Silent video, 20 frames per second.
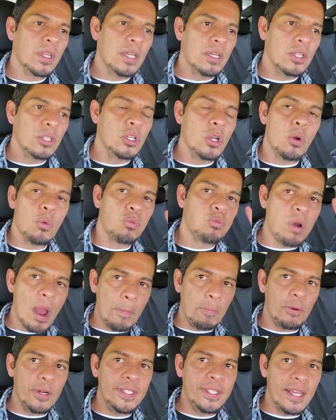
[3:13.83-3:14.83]

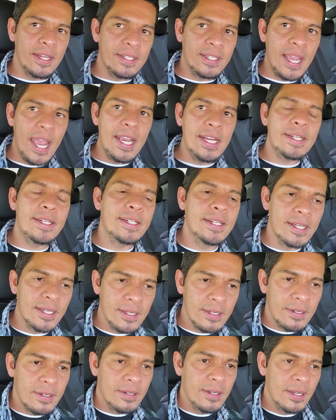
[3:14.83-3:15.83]

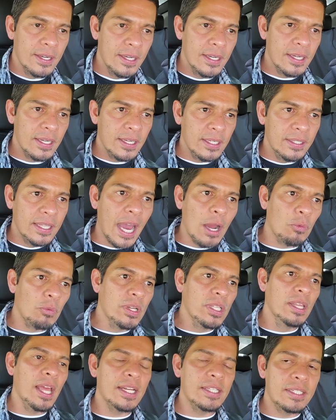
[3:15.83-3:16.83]
representation that
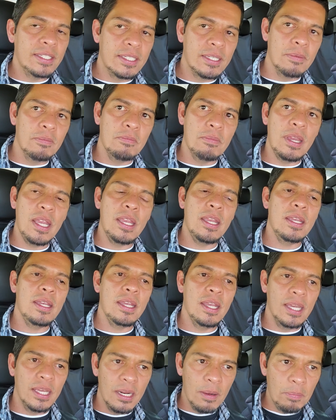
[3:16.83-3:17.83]
relates to
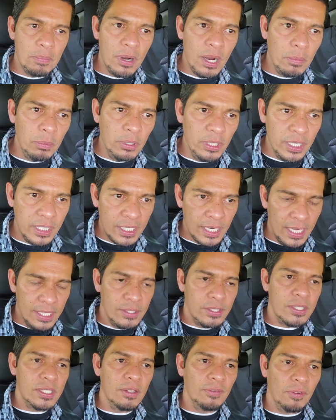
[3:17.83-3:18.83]
me in a public
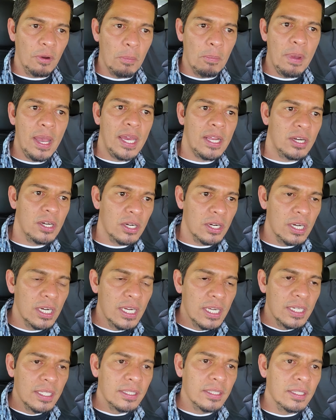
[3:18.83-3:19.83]
and civil manner
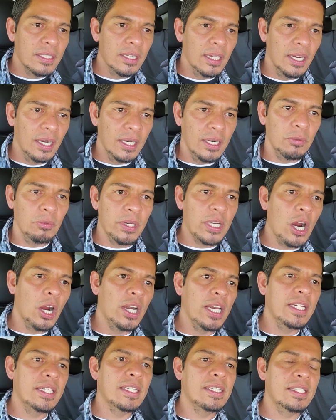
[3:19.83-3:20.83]

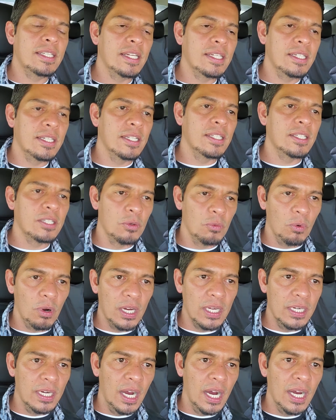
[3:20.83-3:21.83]
regarding decisions and
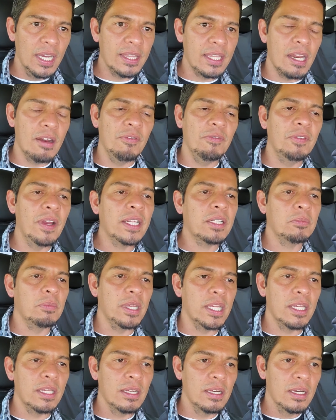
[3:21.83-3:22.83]
whatnot that affect me